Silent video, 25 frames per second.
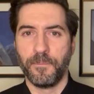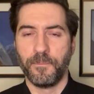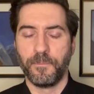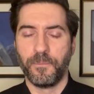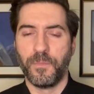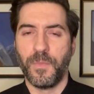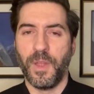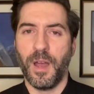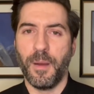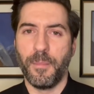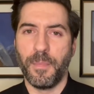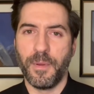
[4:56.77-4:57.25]

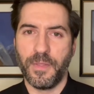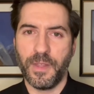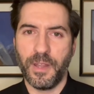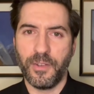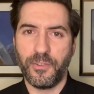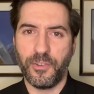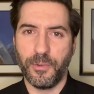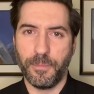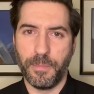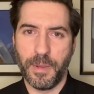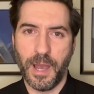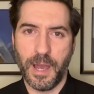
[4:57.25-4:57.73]
uh, but
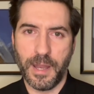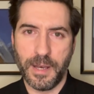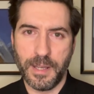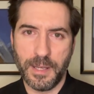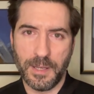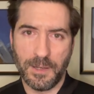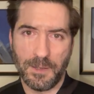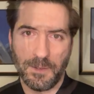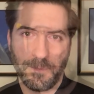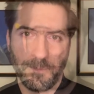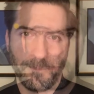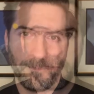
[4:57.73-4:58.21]
that's about
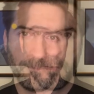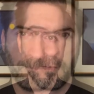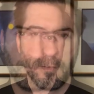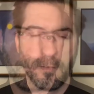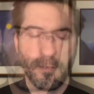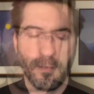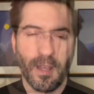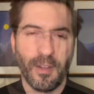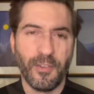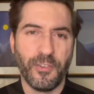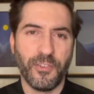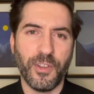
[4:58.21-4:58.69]
it.
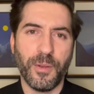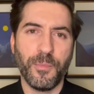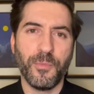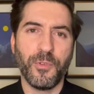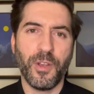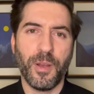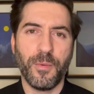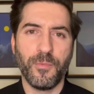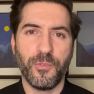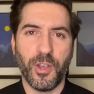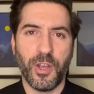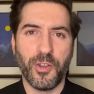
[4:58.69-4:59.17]
And
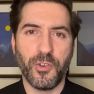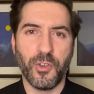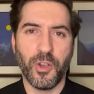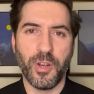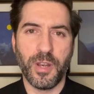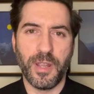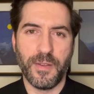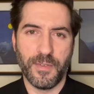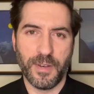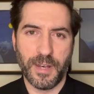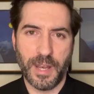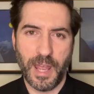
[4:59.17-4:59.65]
sometimes I don't
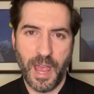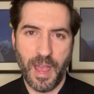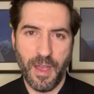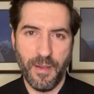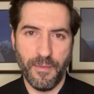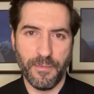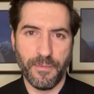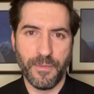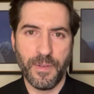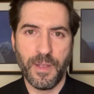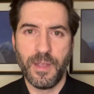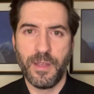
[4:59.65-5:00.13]
even
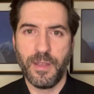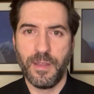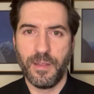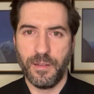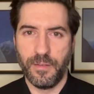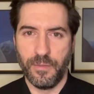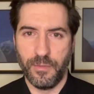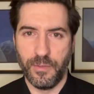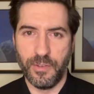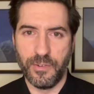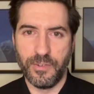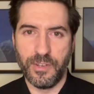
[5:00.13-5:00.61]
have
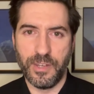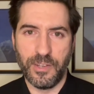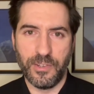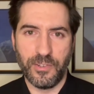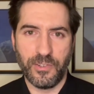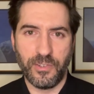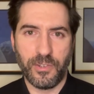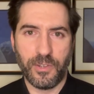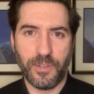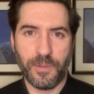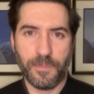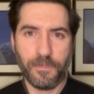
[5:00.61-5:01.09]
the
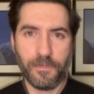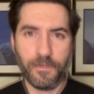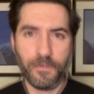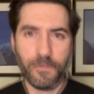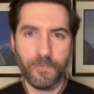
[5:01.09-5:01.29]
disc.